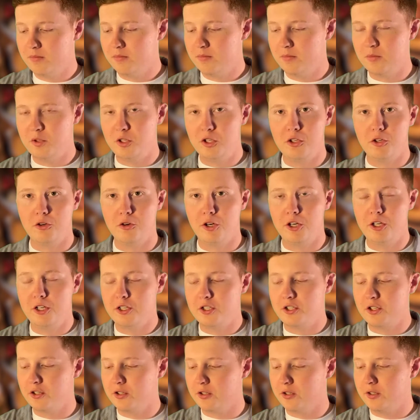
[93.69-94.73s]
The
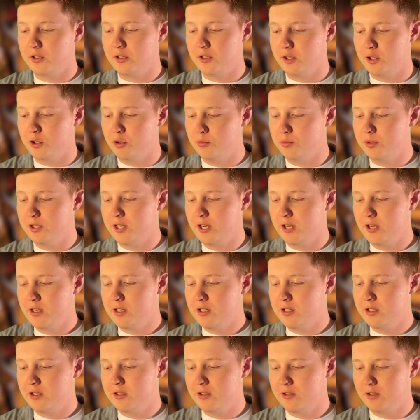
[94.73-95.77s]
ingredients are cube
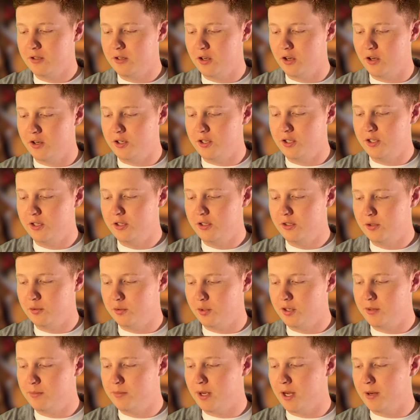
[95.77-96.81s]
steaks, onion,
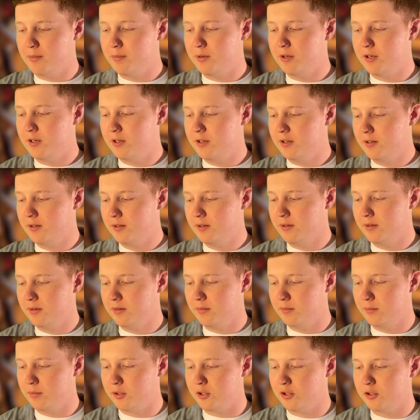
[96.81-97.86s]
green pepper,
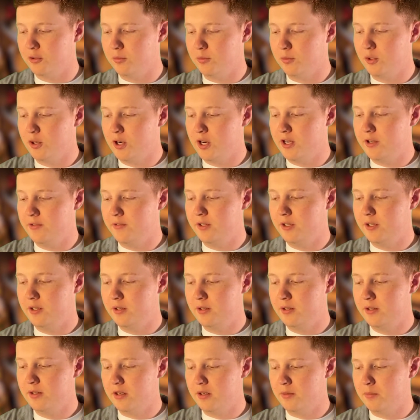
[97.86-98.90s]
mushroom gravy,
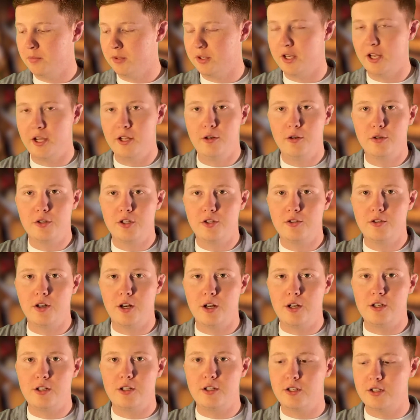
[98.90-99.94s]
potatoes or
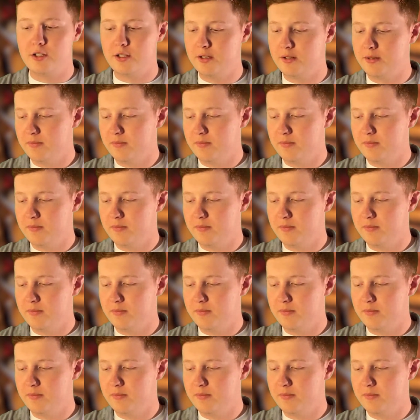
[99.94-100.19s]
rice.